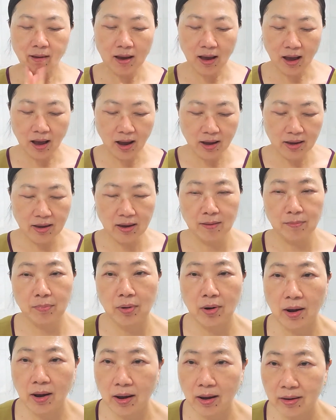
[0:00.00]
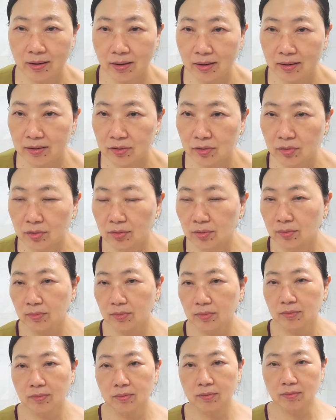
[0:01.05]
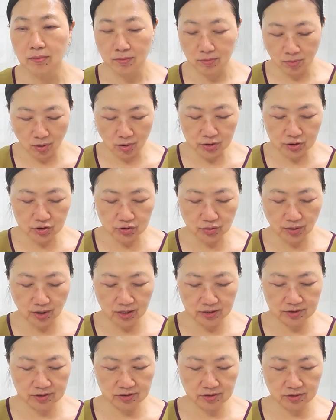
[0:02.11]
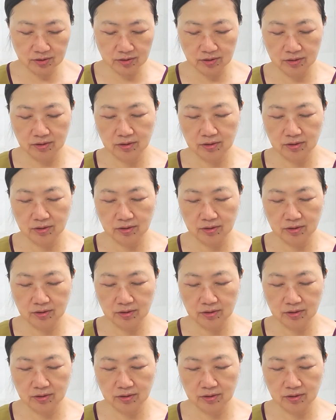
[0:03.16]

I apply a little moisturizer,